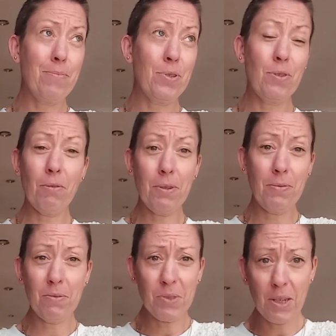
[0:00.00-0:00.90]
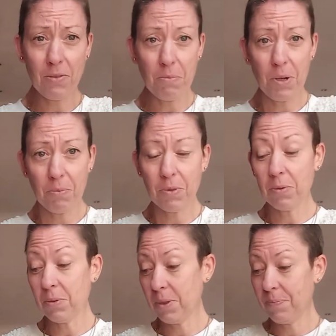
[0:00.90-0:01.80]
sorry for themselves at the moment with
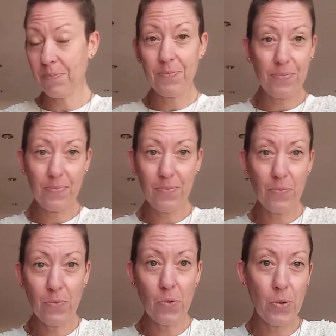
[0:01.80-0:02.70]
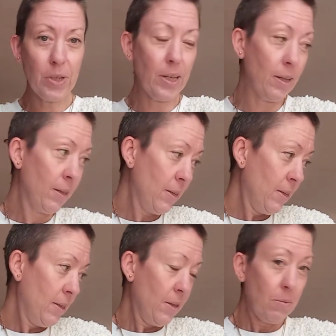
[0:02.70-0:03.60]
all the walking
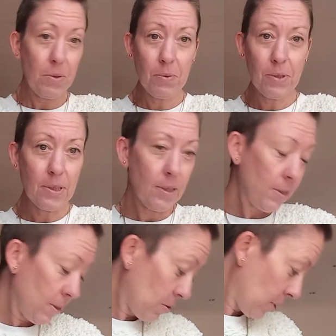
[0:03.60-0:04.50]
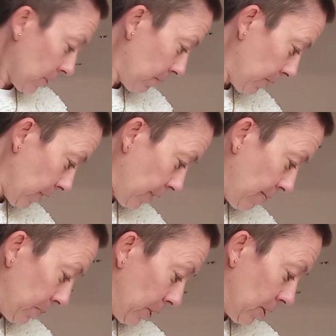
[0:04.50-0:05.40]
with all the dust attracted, but
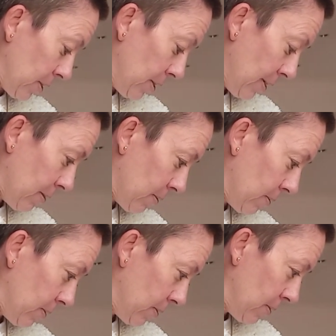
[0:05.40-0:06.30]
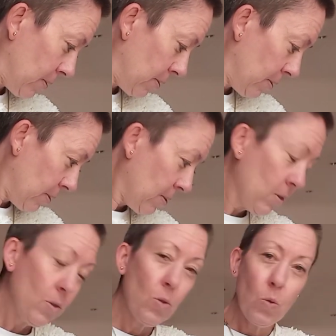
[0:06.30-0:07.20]
that would be ideal.
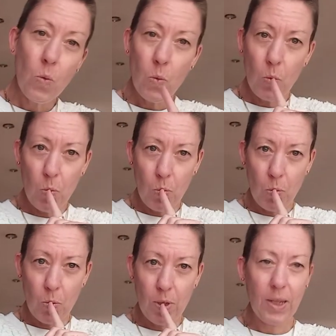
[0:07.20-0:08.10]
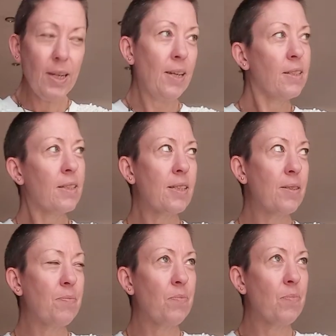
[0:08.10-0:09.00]
Ooh, yes.
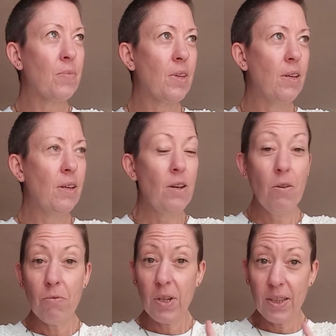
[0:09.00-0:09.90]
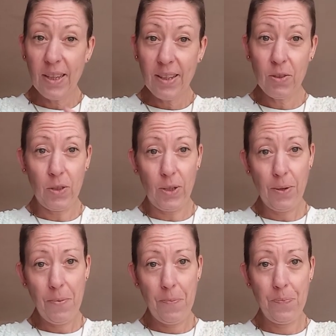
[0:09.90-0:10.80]
Right, that'll
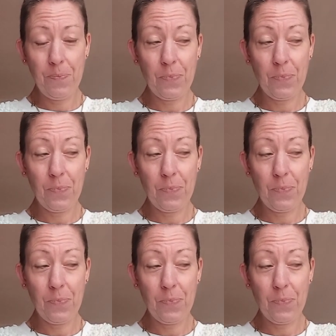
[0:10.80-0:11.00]
do.